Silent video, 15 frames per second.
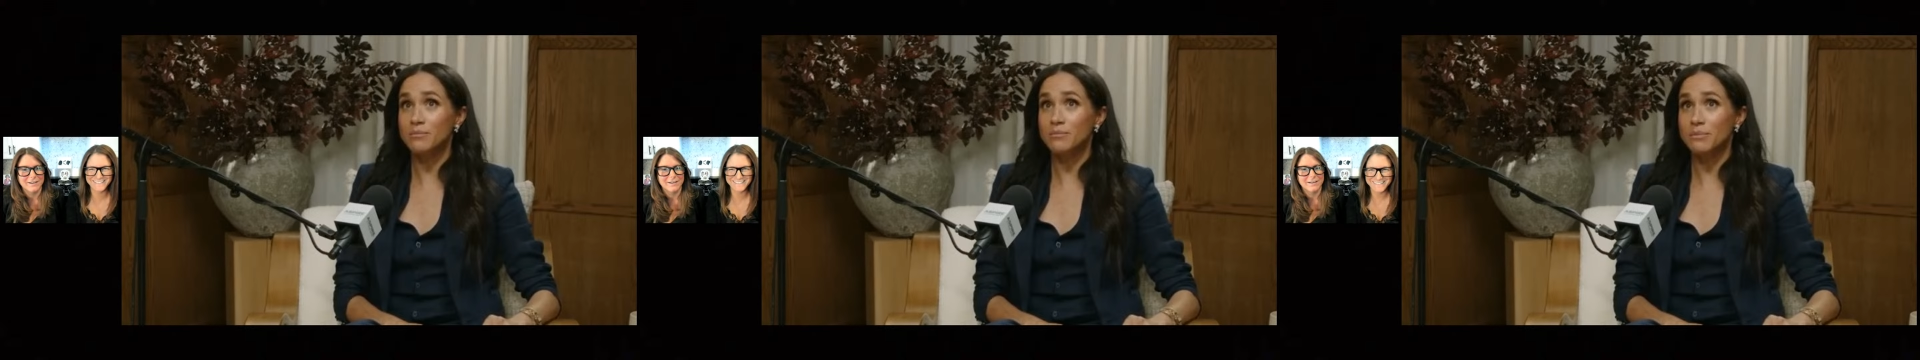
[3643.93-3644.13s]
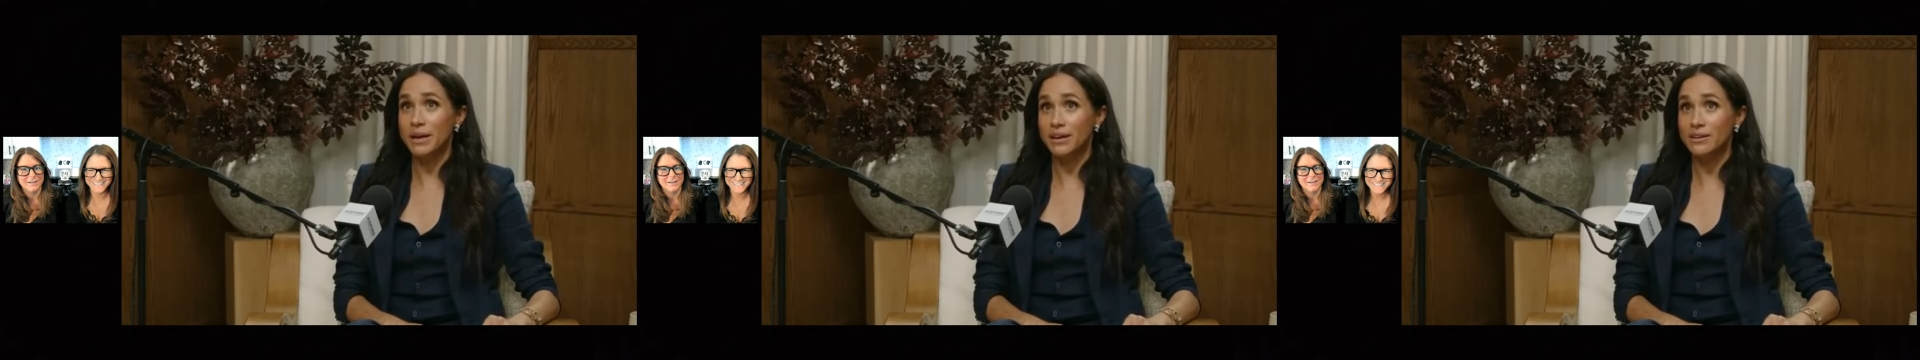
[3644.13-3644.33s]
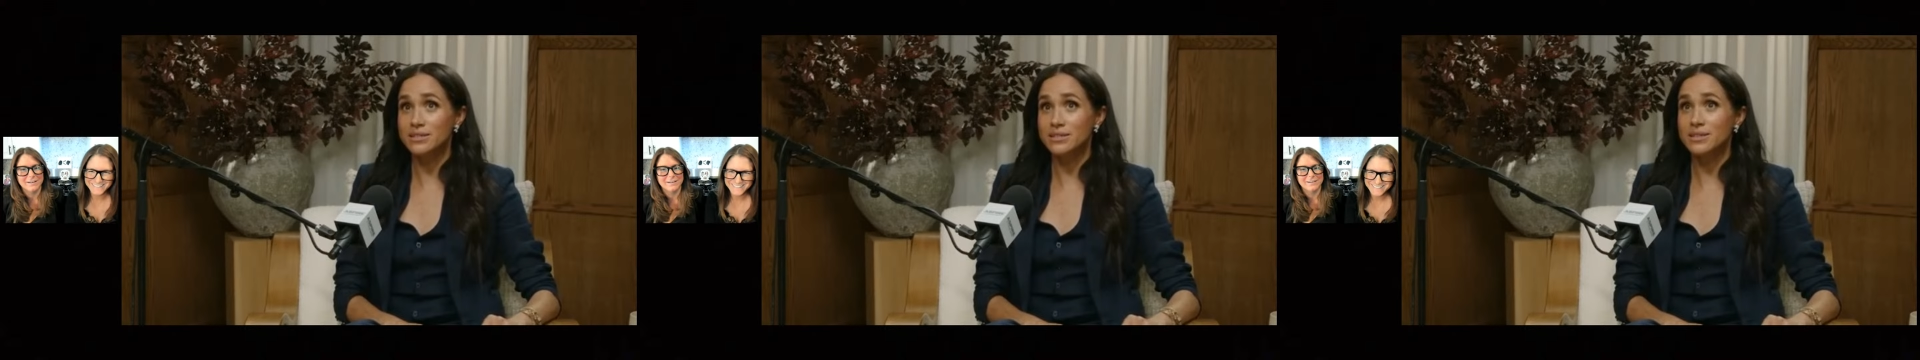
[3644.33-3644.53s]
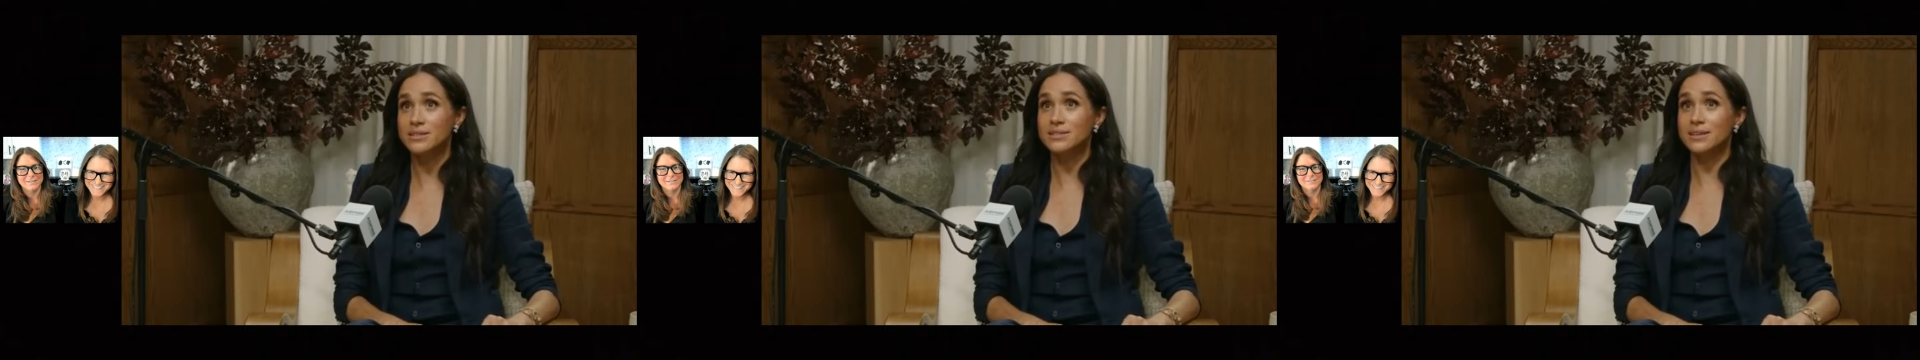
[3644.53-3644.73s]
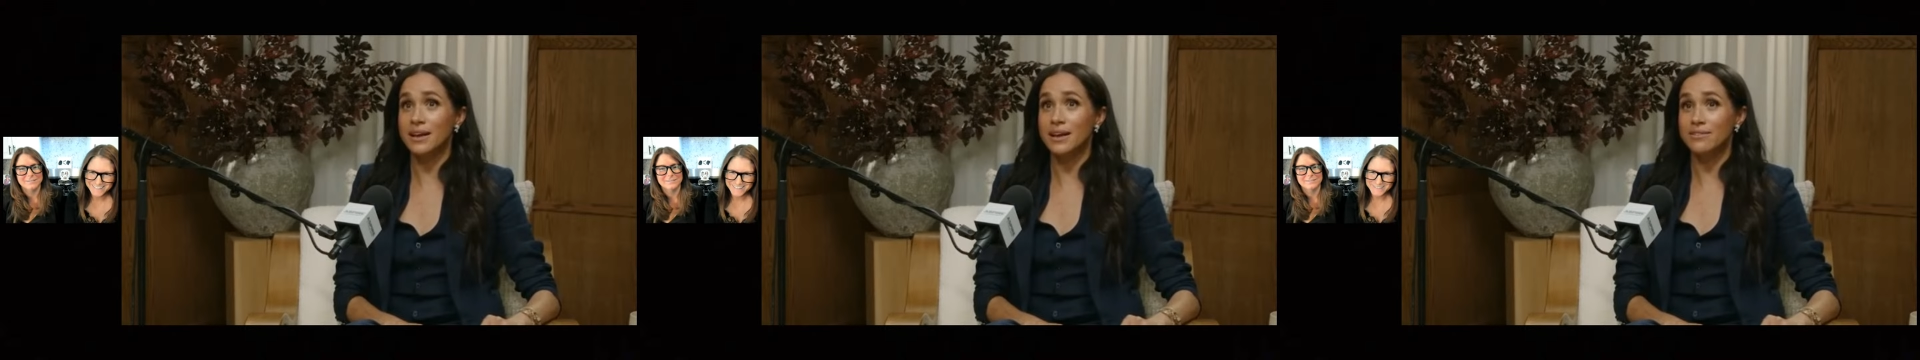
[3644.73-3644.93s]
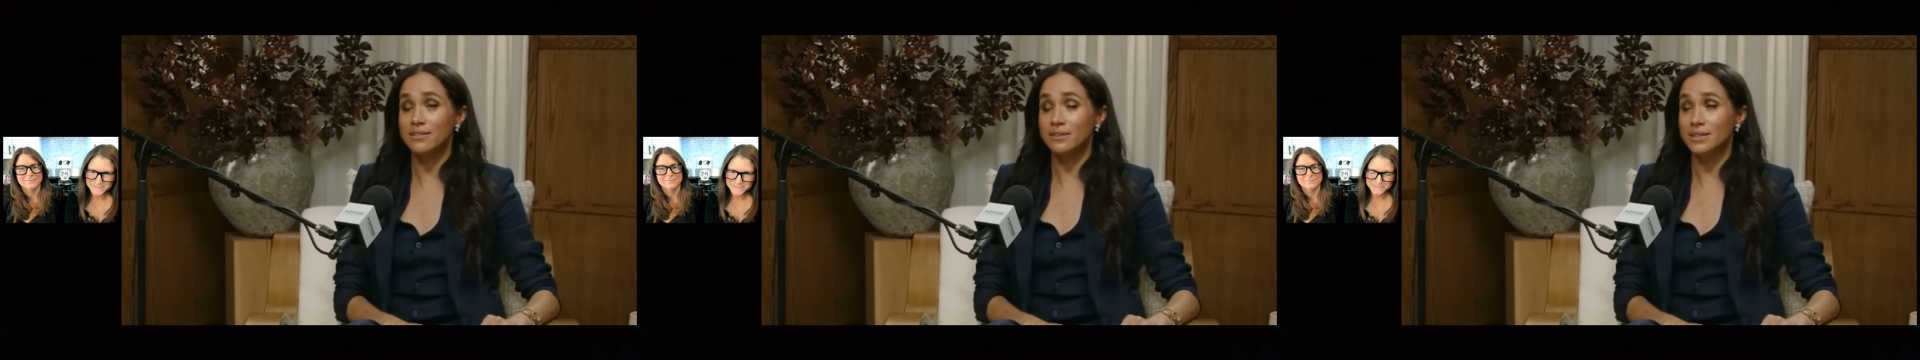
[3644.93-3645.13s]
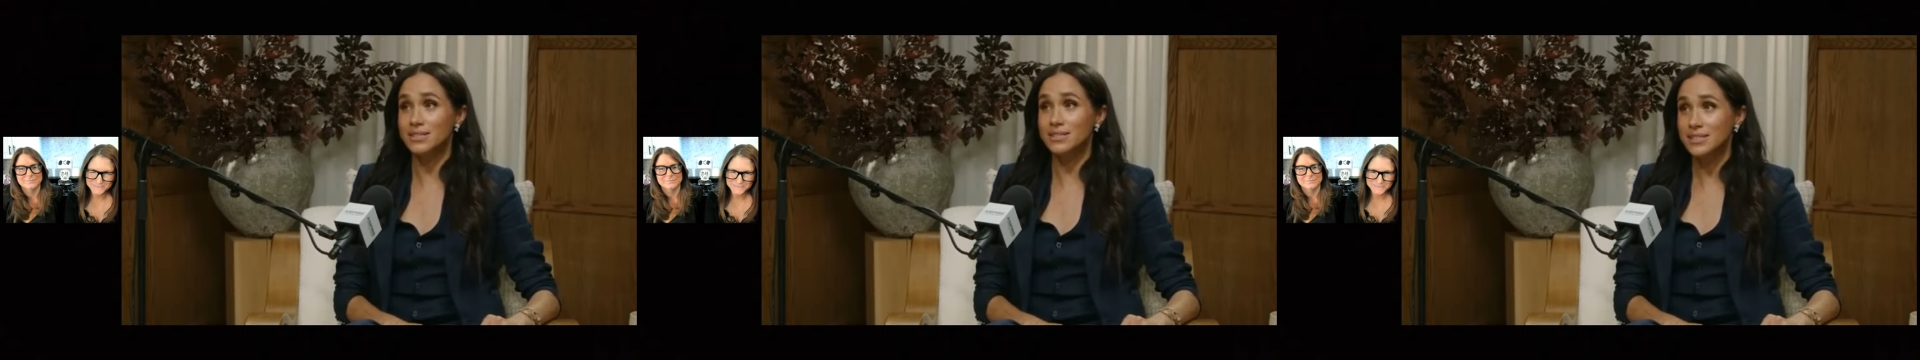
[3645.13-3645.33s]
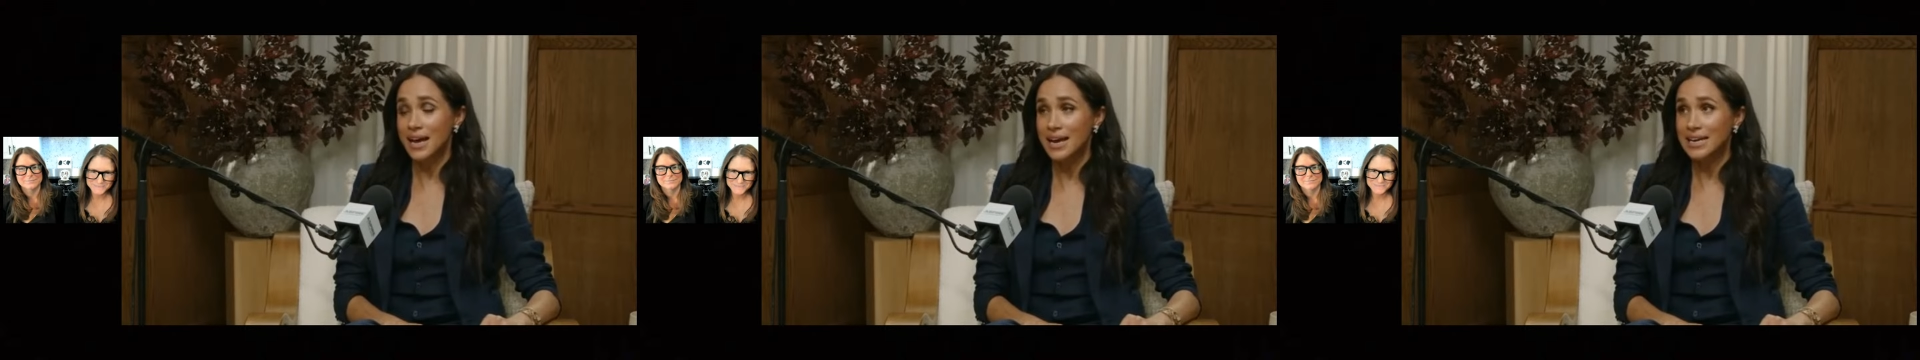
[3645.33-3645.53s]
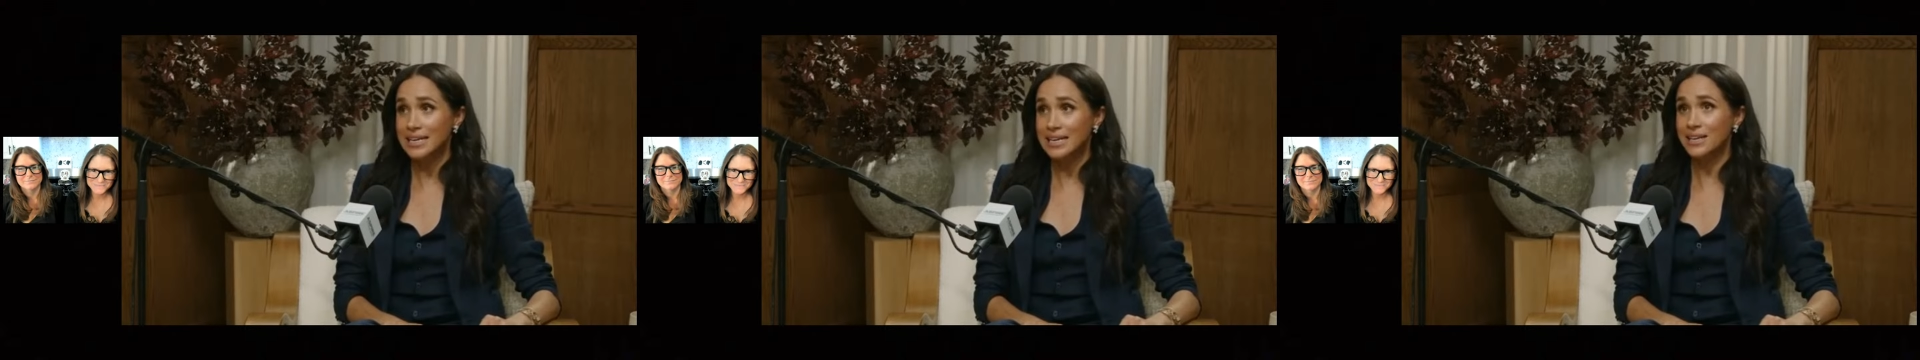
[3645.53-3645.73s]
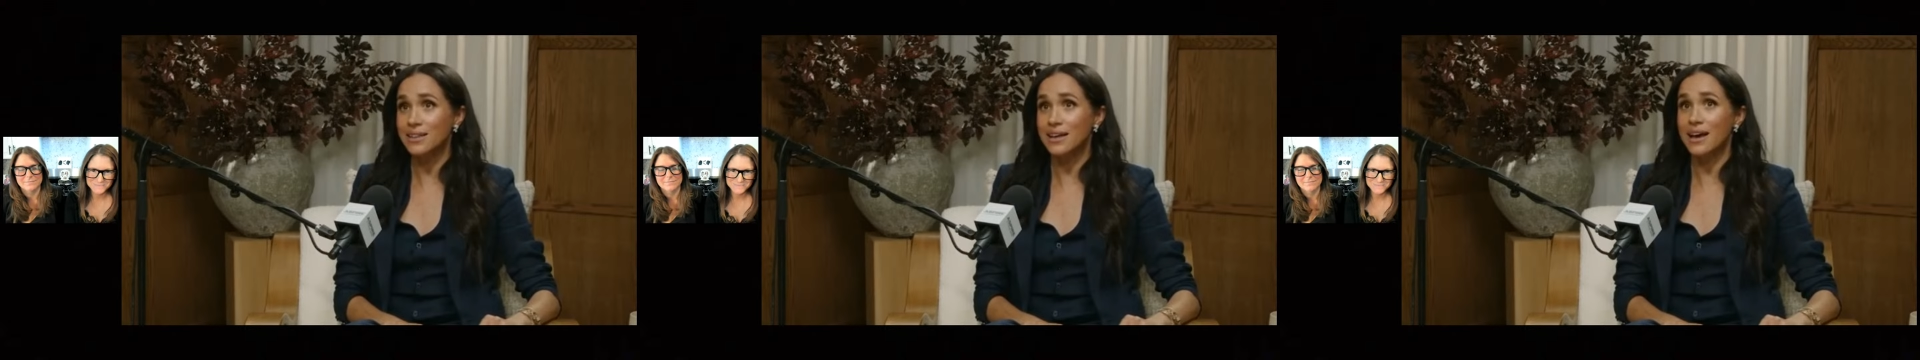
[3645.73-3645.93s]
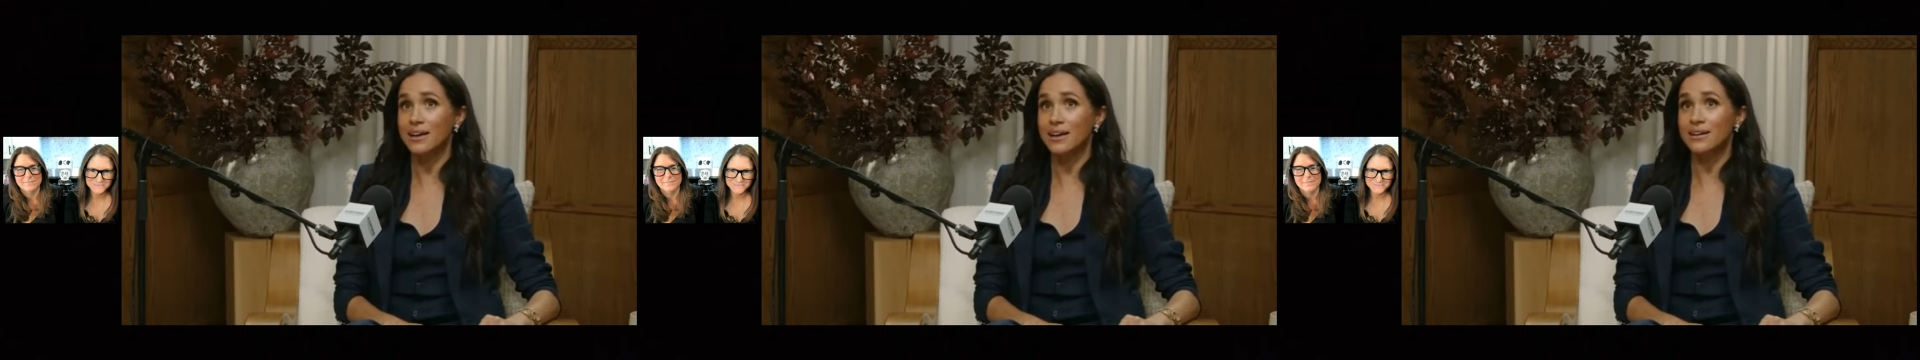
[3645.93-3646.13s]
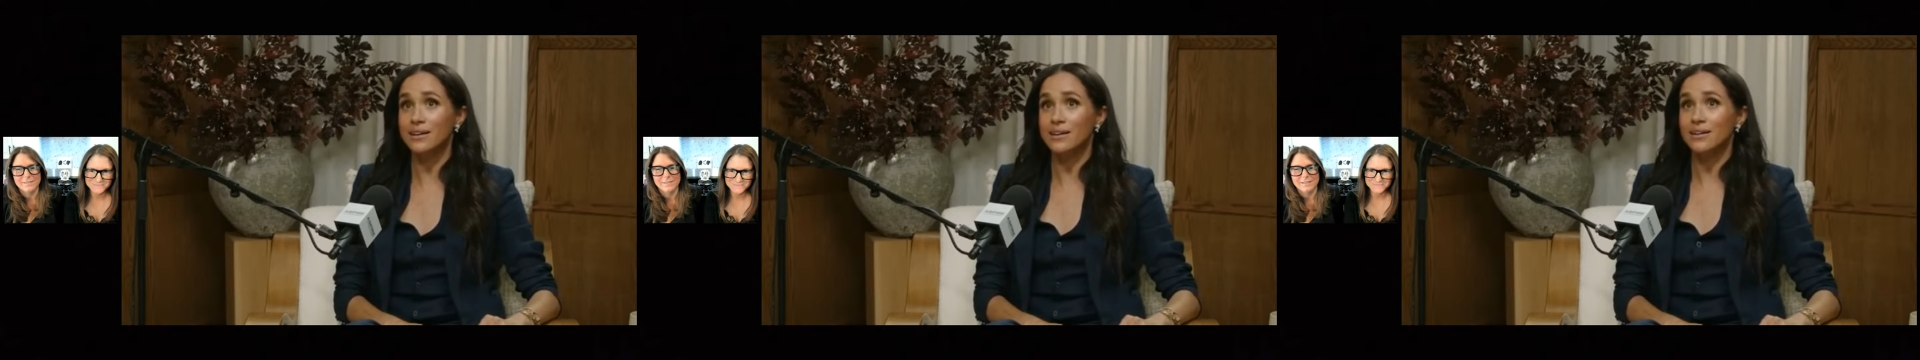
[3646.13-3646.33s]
comparisons, and I feel excited that